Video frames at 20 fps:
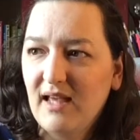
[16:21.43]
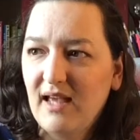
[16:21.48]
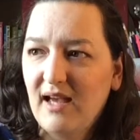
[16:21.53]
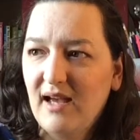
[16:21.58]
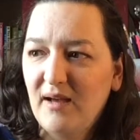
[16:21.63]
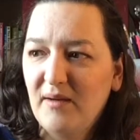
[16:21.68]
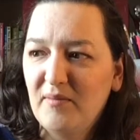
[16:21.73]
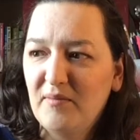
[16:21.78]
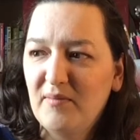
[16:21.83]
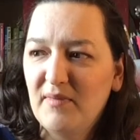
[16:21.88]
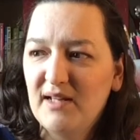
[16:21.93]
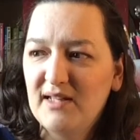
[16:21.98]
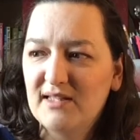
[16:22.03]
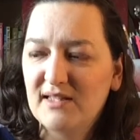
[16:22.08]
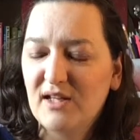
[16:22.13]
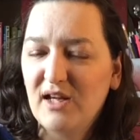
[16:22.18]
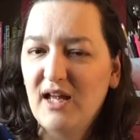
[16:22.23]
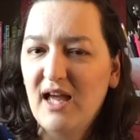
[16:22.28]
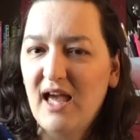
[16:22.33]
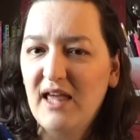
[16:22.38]

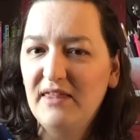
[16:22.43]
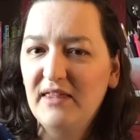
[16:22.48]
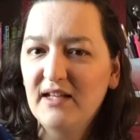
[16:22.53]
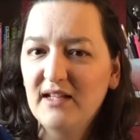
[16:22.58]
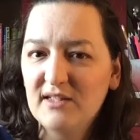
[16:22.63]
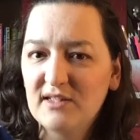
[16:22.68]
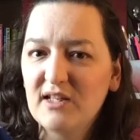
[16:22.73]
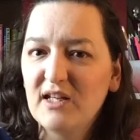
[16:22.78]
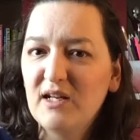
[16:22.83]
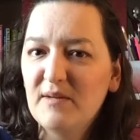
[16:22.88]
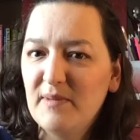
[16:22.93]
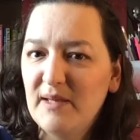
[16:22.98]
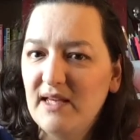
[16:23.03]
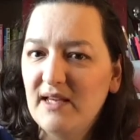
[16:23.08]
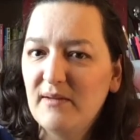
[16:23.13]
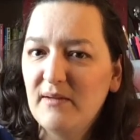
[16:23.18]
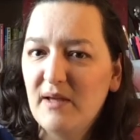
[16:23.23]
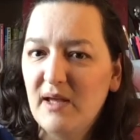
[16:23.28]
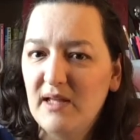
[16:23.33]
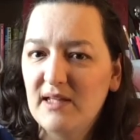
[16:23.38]
I think it's going to
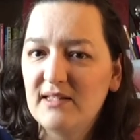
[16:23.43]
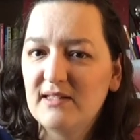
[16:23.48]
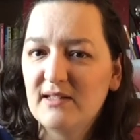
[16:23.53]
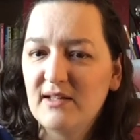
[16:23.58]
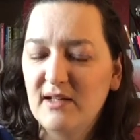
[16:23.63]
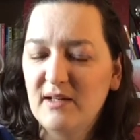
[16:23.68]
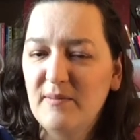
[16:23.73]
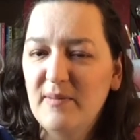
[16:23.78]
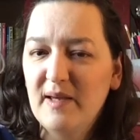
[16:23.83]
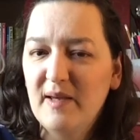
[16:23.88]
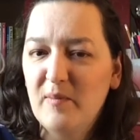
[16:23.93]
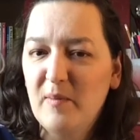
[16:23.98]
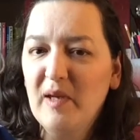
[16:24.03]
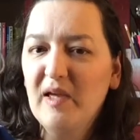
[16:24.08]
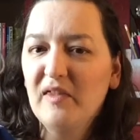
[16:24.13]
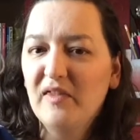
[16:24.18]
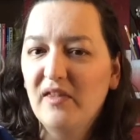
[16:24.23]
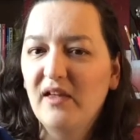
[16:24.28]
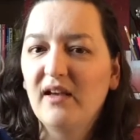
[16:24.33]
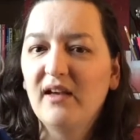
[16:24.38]
be a
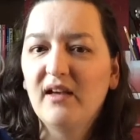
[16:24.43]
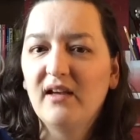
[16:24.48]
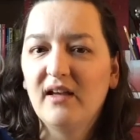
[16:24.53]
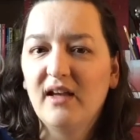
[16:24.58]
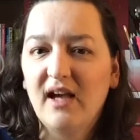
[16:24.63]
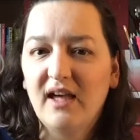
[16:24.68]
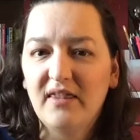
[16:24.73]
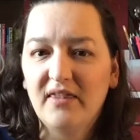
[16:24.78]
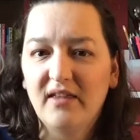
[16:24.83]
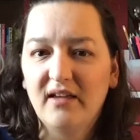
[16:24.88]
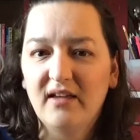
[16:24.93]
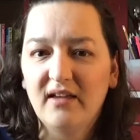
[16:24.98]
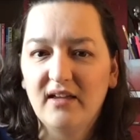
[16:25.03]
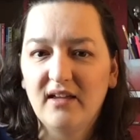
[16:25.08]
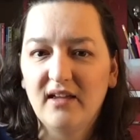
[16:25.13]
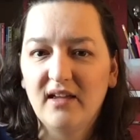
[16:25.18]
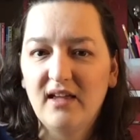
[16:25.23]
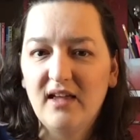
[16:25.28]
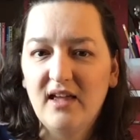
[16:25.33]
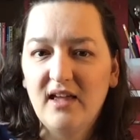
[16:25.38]
big thing. I think
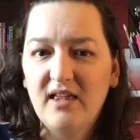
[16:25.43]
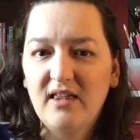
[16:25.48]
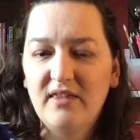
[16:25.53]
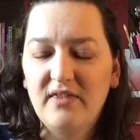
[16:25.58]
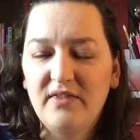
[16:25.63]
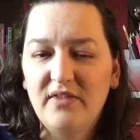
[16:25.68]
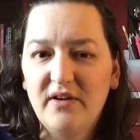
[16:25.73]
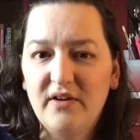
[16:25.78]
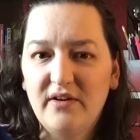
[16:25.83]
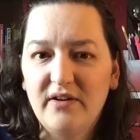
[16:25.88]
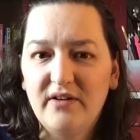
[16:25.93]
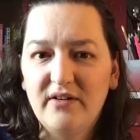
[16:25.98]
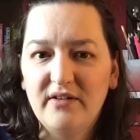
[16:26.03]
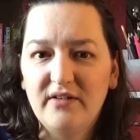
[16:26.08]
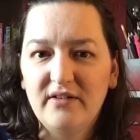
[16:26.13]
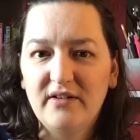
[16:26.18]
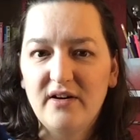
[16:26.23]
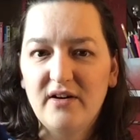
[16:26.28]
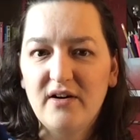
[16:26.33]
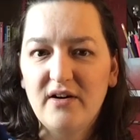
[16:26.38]

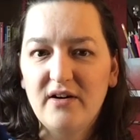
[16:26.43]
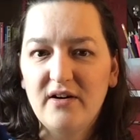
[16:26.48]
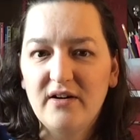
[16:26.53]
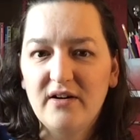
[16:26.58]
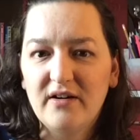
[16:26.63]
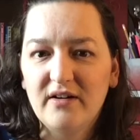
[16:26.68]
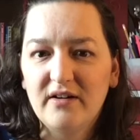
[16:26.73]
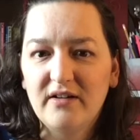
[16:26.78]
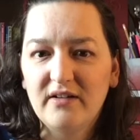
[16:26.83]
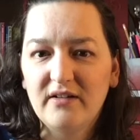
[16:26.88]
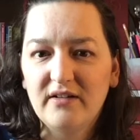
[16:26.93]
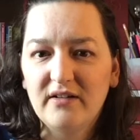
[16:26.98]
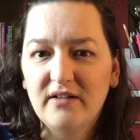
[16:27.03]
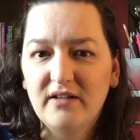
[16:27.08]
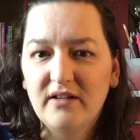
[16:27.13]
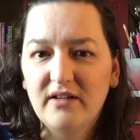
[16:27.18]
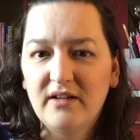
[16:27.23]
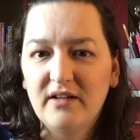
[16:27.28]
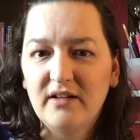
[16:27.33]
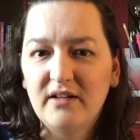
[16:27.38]
there are,
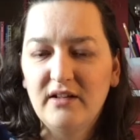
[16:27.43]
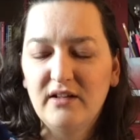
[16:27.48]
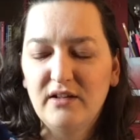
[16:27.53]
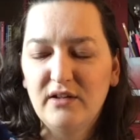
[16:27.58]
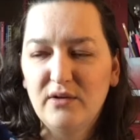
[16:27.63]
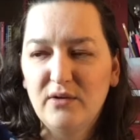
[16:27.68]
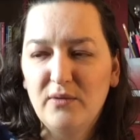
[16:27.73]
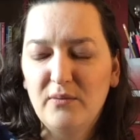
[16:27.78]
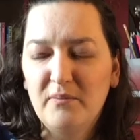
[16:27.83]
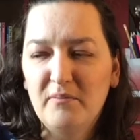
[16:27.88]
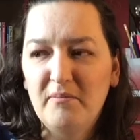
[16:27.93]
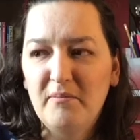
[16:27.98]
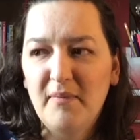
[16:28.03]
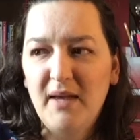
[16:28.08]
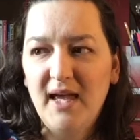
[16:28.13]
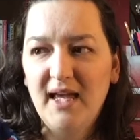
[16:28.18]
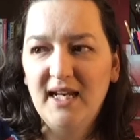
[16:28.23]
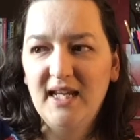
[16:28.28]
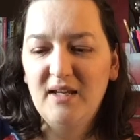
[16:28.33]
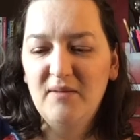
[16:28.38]
you know,
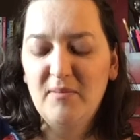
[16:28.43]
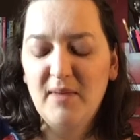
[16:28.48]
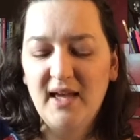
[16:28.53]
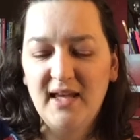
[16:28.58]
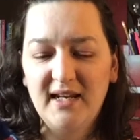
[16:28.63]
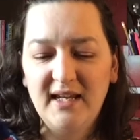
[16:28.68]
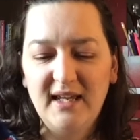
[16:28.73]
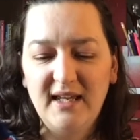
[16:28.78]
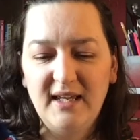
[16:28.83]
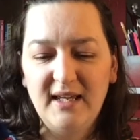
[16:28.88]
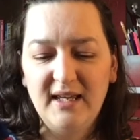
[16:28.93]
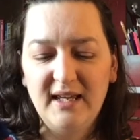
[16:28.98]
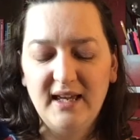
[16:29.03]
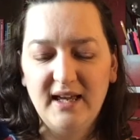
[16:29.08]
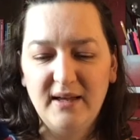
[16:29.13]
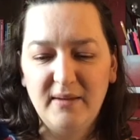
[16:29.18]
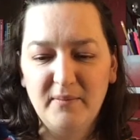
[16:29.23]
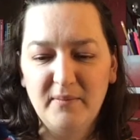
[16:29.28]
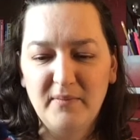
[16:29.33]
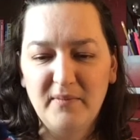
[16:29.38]
many
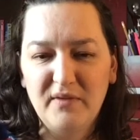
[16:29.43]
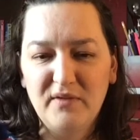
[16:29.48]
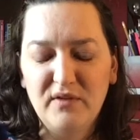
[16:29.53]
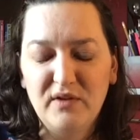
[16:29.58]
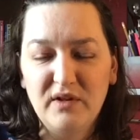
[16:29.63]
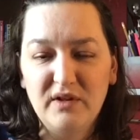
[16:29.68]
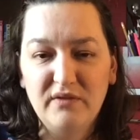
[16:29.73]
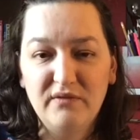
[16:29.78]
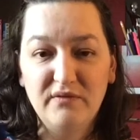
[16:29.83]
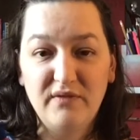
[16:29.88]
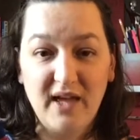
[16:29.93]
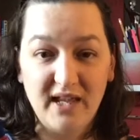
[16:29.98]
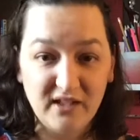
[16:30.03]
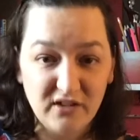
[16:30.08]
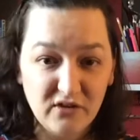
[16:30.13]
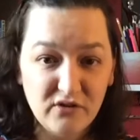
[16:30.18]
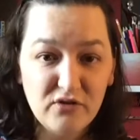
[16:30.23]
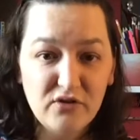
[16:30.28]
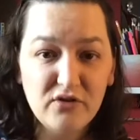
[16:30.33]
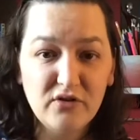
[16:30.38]

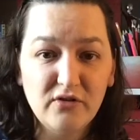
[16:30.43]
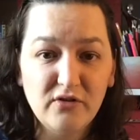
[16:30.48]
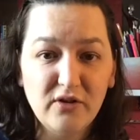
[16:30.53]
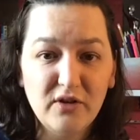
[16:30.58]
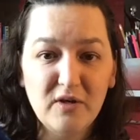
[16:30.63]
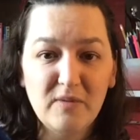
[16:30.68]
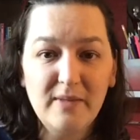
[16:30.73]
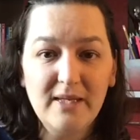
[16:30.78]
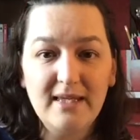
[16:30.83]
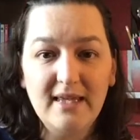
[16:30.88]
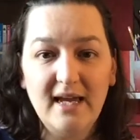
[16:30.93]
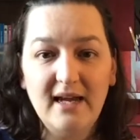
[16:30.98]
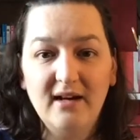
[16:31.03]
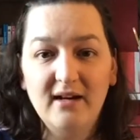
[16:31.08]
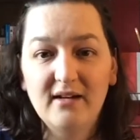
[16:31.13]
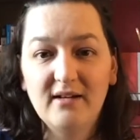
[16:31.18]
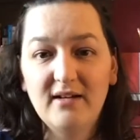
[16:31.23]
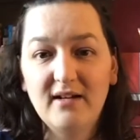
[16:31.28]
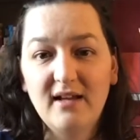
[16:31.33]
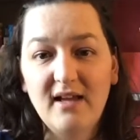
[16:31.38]
vendors are going to be
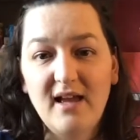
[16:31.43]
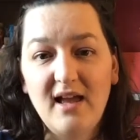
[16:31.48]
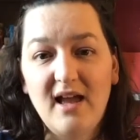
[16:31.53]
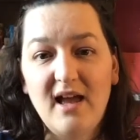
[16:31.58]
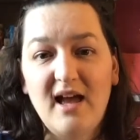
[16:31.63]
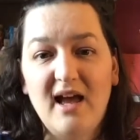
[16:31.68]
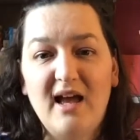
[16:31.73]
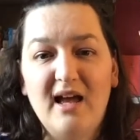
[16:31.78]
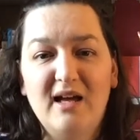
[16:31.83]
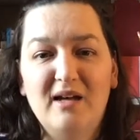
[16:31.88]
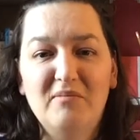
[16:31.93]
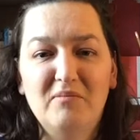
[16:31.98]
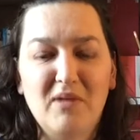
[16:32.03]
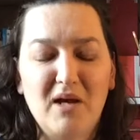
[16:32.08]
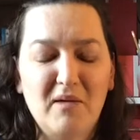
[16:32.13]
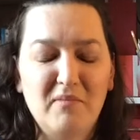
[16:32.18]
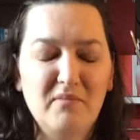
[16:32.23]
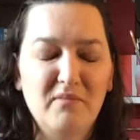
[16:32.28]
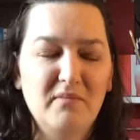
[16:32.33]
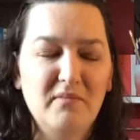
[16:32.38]
there.
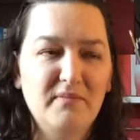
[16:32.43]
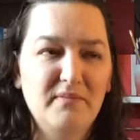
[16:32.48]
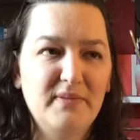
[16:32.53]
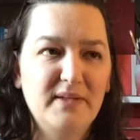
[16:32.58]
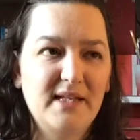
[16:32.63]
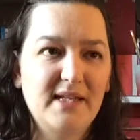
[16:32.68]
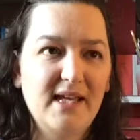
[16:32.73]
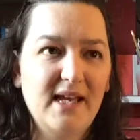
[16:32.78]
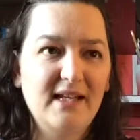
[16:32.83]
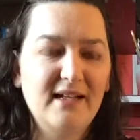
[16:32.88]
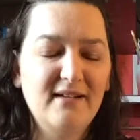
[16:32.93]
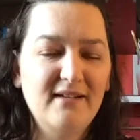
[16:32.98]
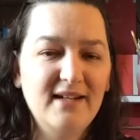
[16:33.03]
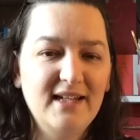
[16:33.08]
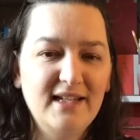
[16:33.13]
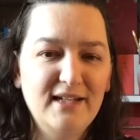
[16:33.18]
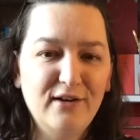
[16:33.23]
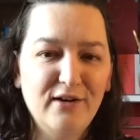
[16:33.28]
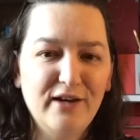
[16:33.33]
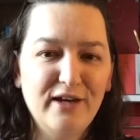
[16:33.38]
I'm
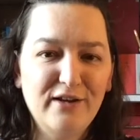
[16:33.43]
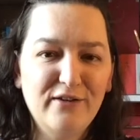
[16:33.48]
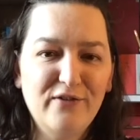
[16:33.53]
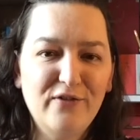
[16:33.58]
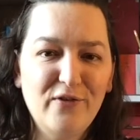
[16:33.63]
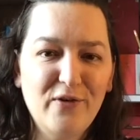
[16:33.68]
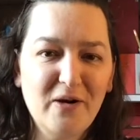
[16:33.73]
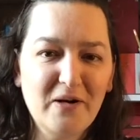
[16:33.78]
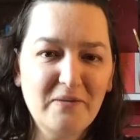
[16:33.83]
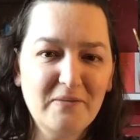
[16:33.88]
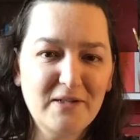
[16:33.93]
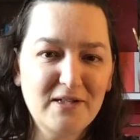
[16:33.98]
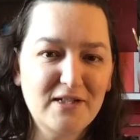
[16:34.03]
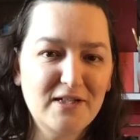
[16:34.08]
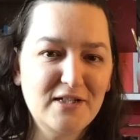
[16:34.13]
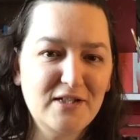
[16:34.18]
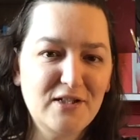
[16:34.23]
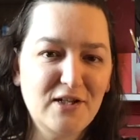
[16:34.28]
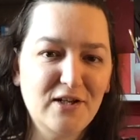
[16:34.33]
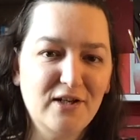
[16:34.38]
particularly looking forward
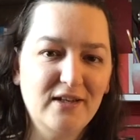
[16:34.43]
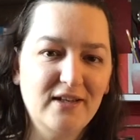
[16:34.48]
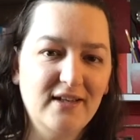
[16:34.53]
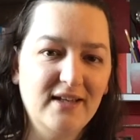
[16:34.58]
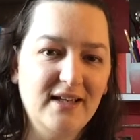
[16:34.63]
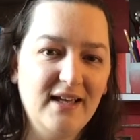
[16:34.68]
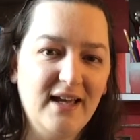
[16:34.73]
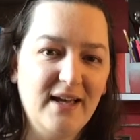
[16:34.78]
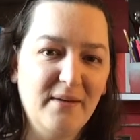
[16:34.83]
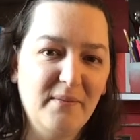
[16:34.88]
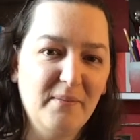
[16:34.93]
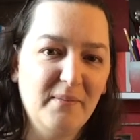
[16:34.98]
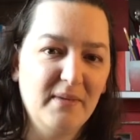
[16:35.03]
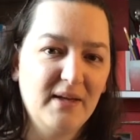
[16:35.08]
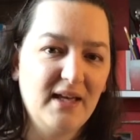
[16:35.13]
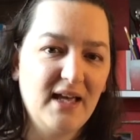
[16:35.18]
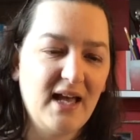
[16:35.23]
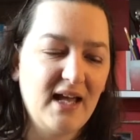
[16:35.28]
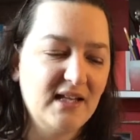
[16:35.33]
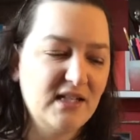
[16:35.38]
to
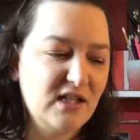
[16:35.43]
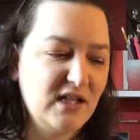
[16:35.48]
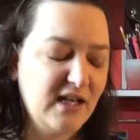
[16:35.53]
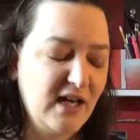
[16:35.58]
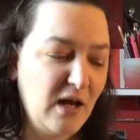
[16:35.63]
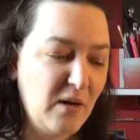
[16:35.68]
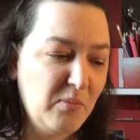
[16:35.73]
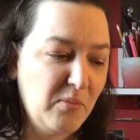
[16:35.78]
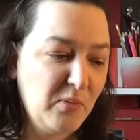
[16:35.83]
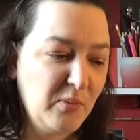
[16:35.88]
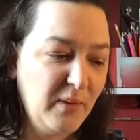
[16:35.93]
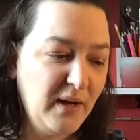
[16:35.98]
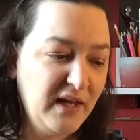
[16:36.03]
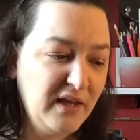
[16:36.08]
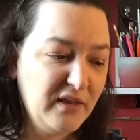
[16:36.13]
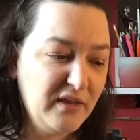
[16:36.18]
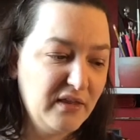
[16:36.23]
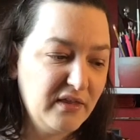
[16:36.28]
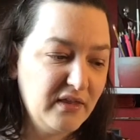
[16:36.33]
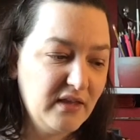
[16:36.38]
catching up
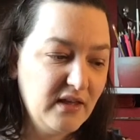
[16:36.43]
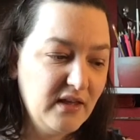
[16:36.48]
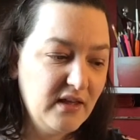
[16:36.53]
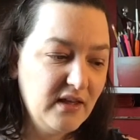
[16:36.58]
with